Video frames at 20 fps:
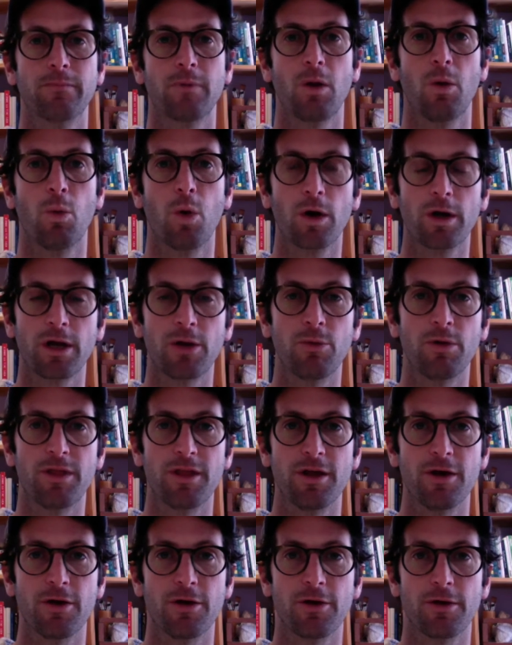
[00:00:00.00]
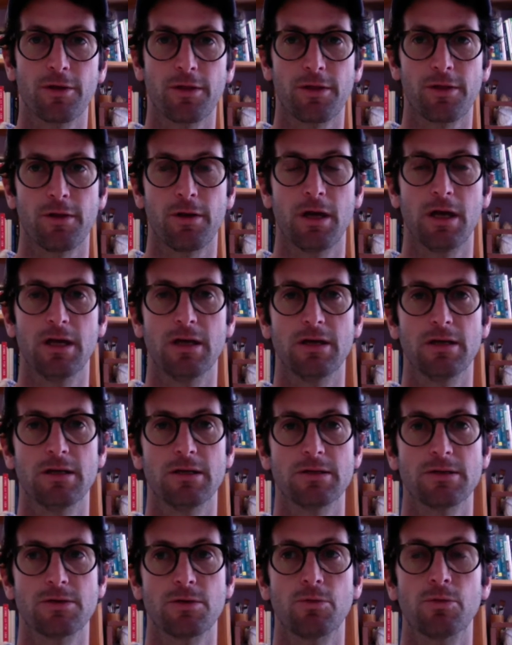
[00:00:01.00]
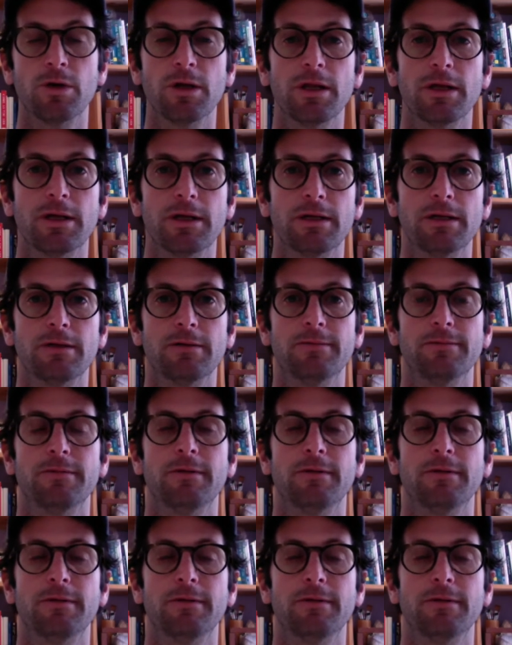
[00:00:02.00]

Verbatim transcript: working with the earth is really